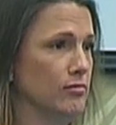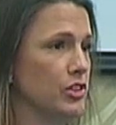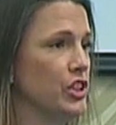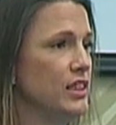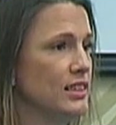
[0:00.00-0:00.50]

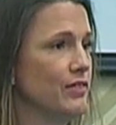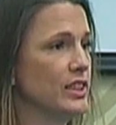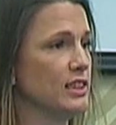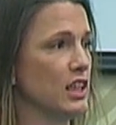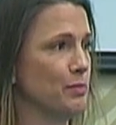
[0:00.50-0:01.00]
She's
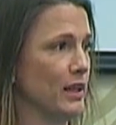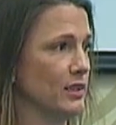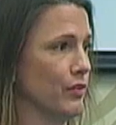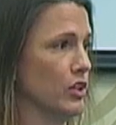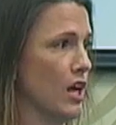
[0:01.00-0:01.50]
even
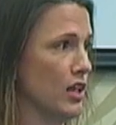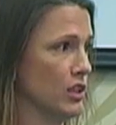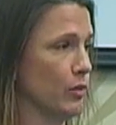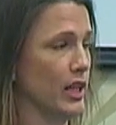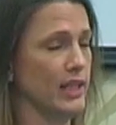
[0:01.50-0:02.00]
suspect of her
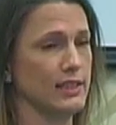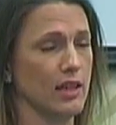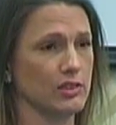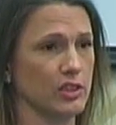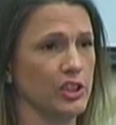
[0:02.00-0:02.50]
doctor when he
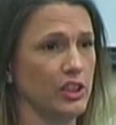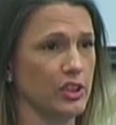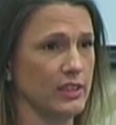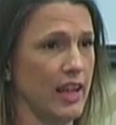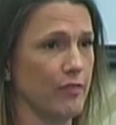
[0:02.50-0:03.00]
tells her she
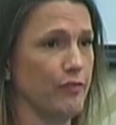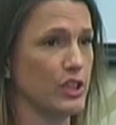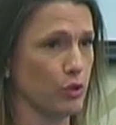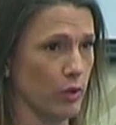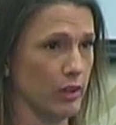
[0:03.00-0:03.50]
should take
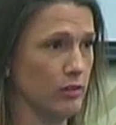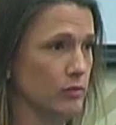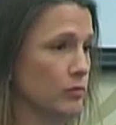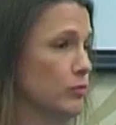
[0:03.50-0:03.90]
fish oil.